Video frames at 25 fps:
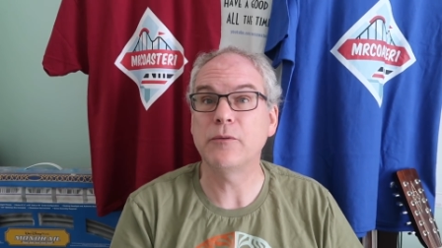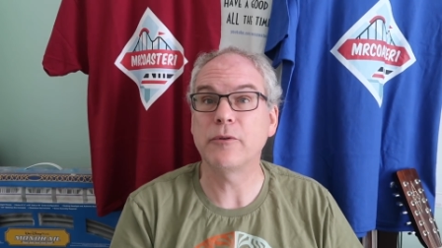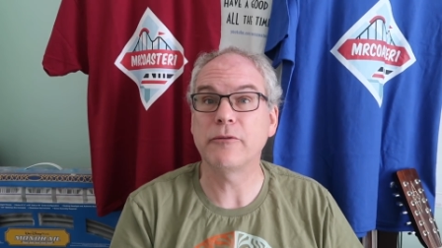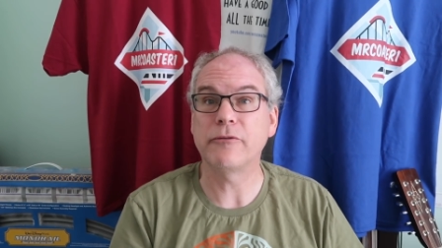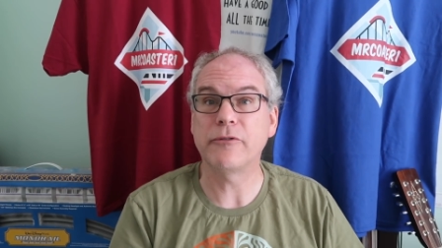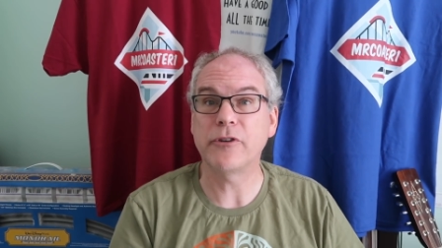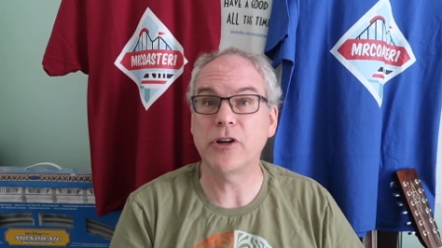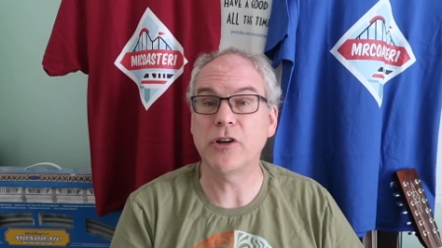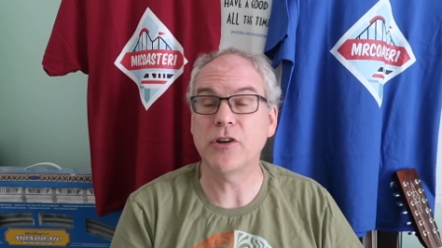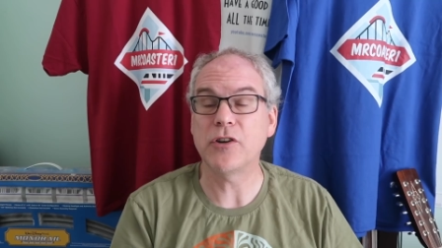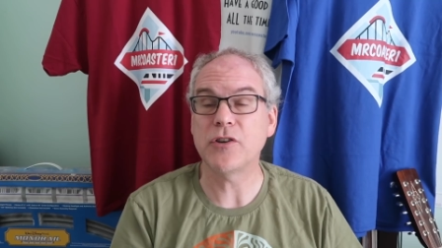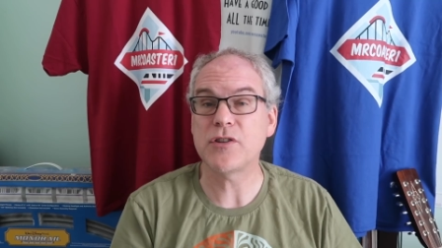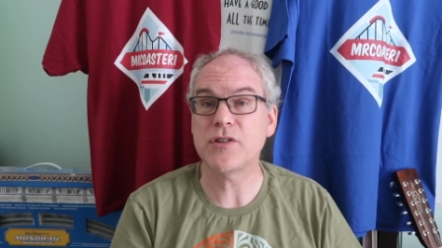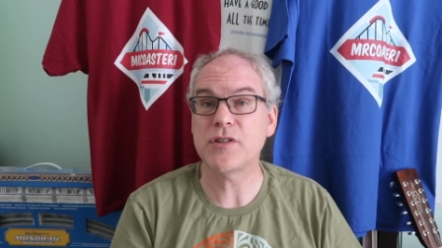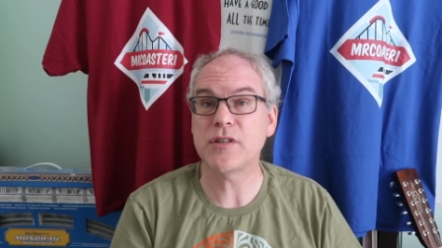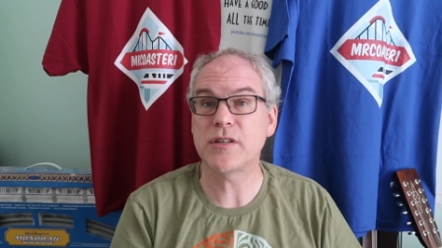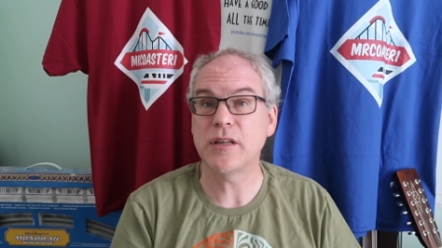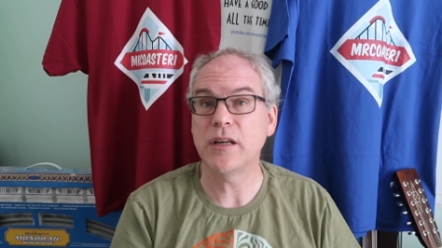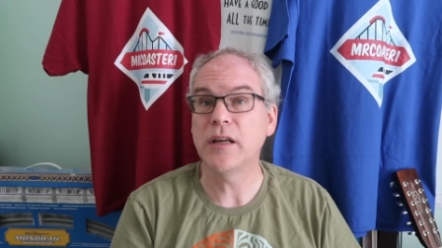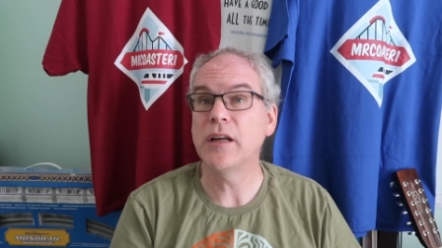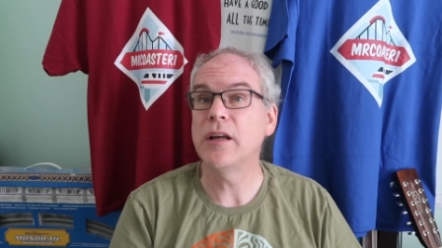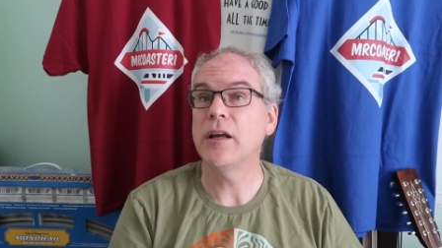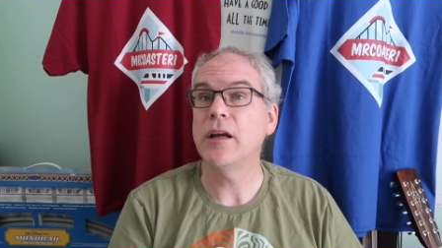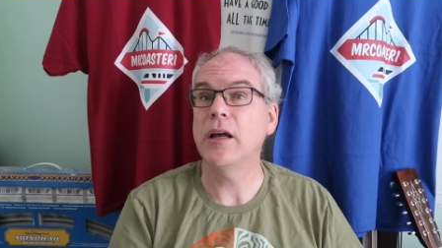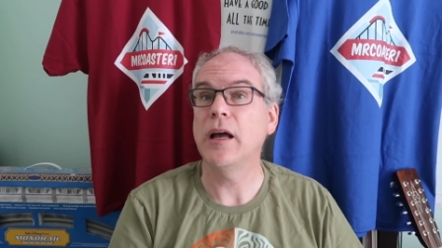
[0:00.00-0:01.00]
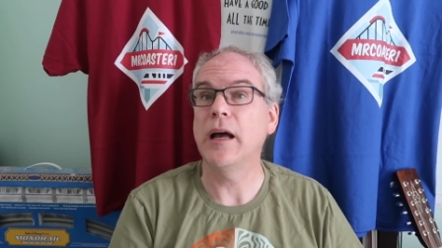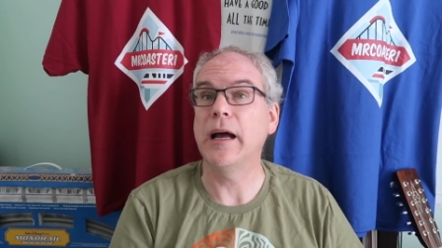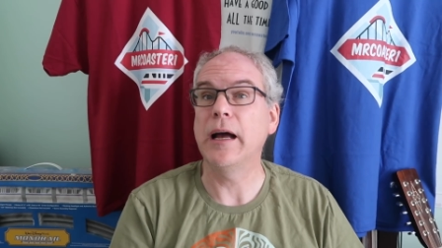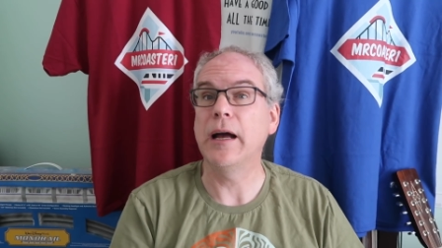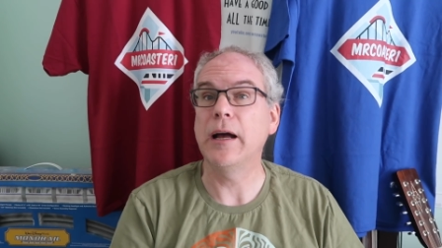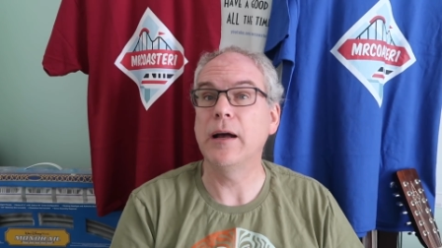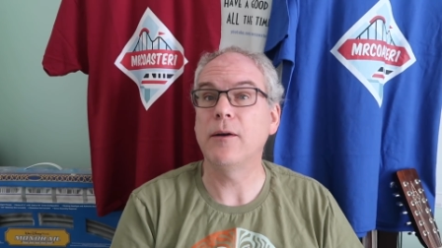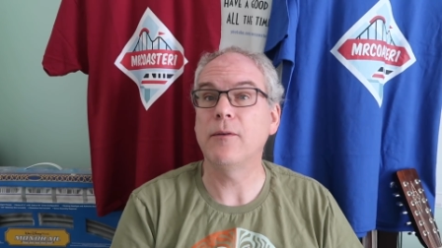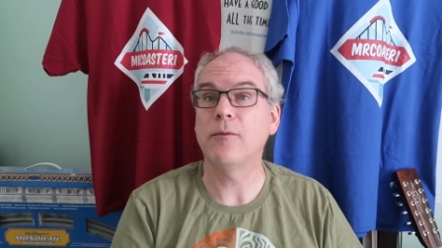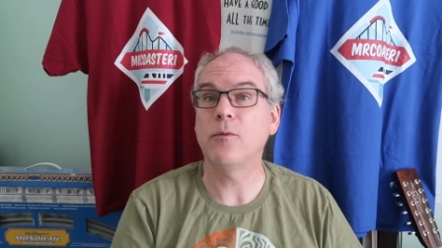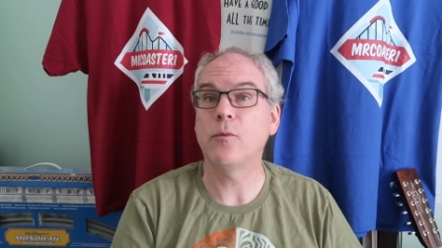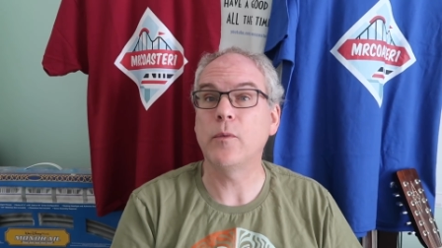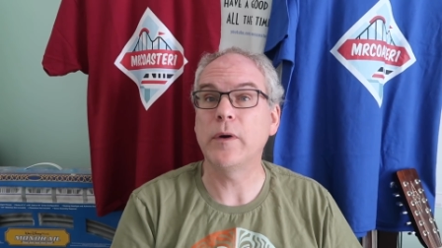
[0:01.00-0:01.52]
reverse
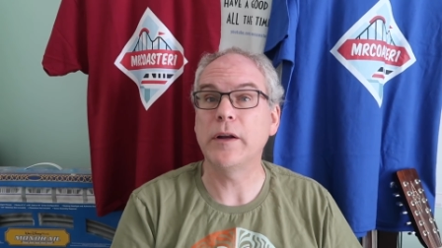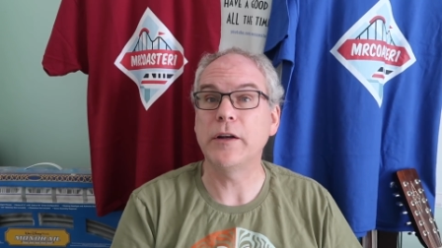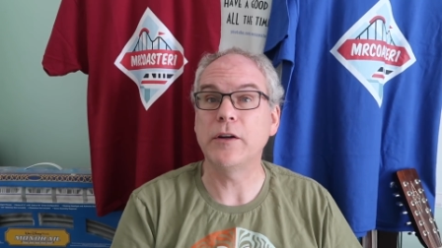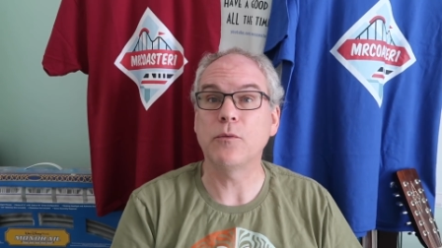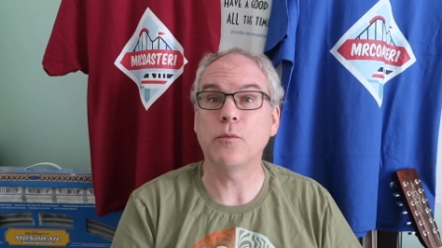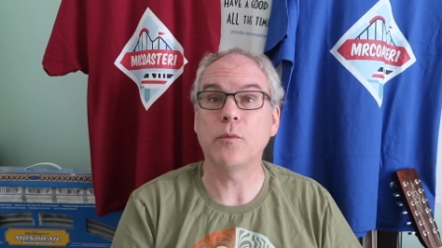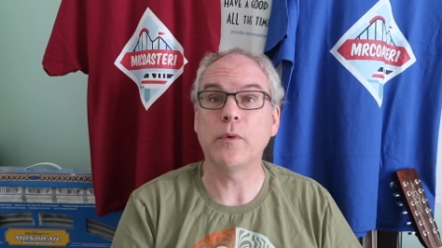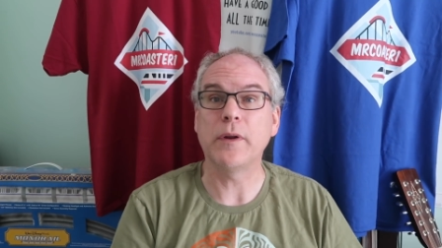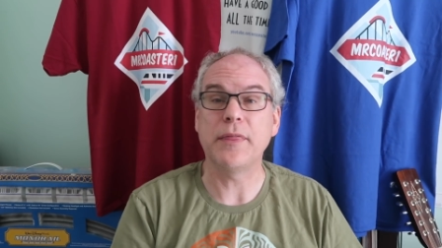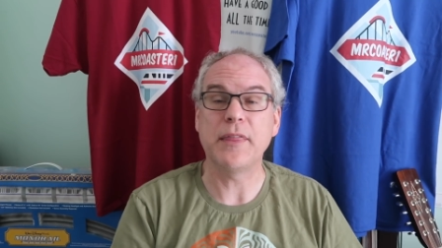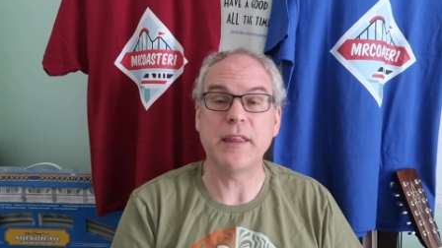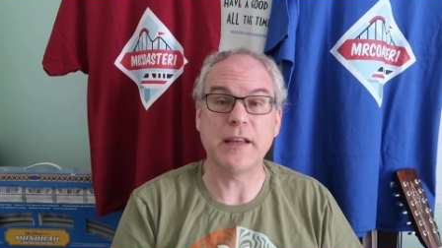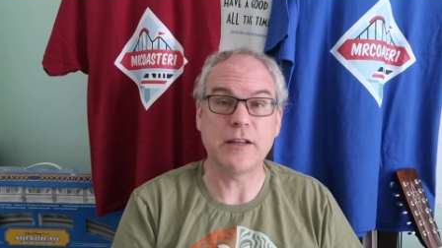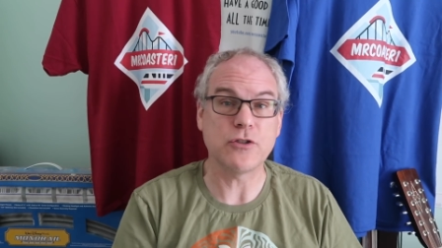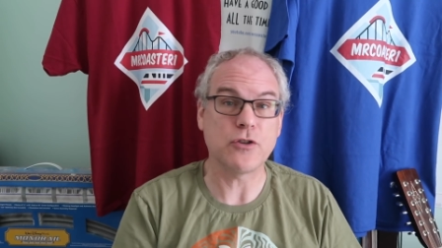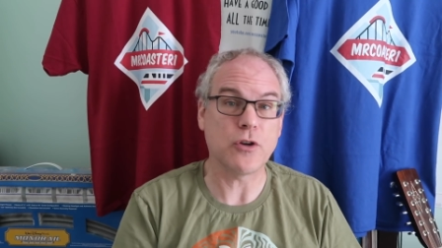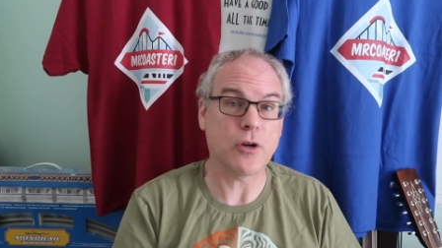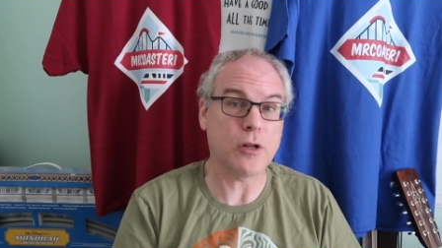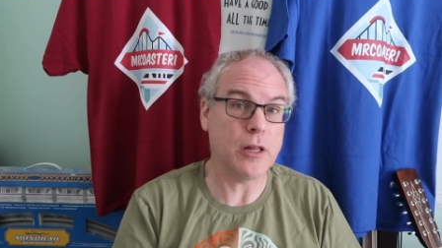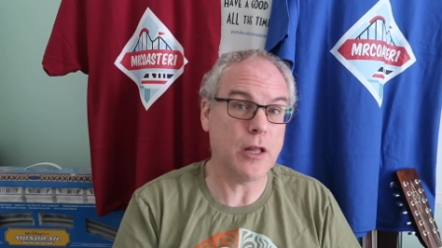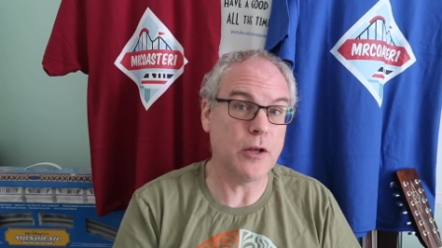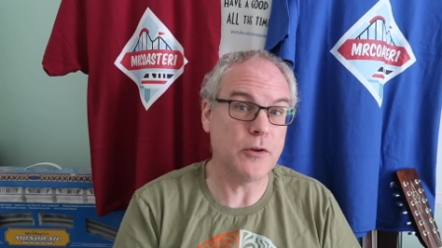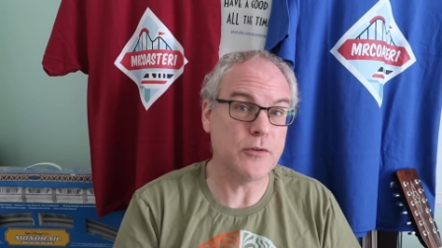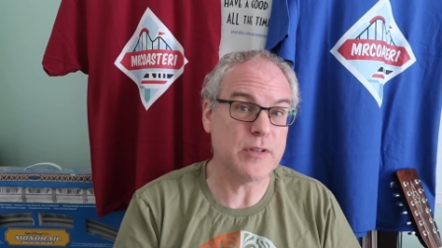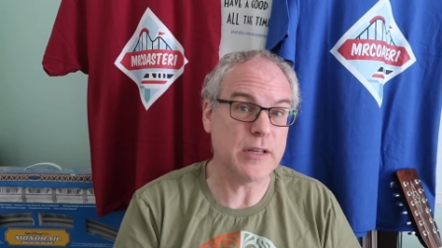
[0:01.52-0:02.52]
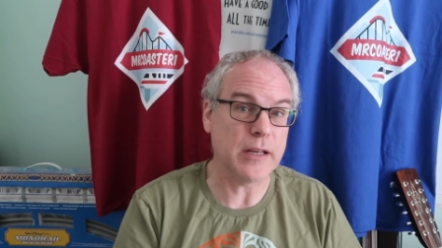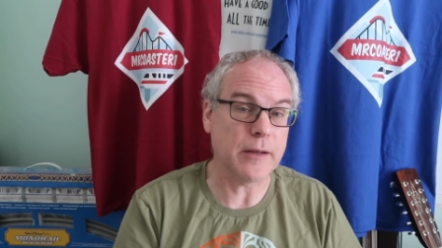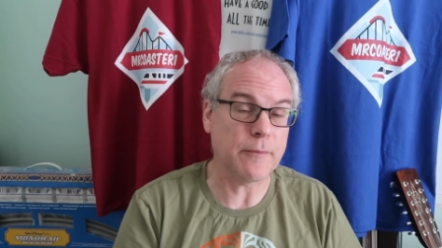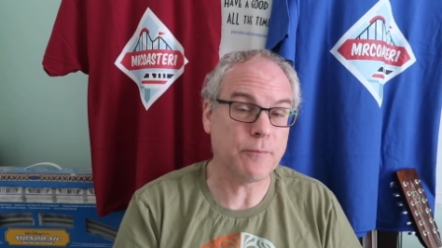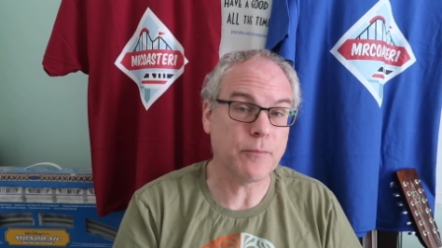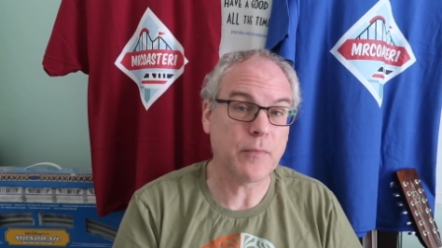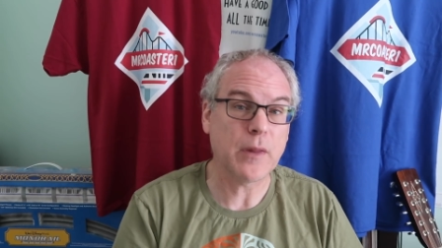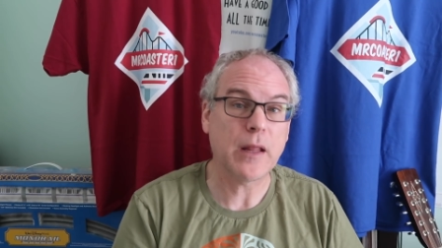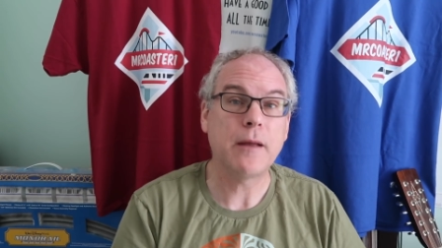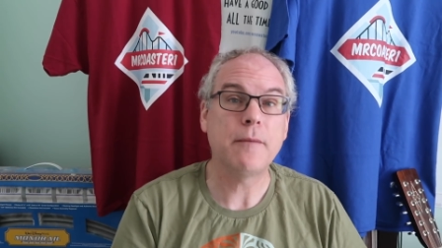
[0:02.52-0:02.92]
when things are closing,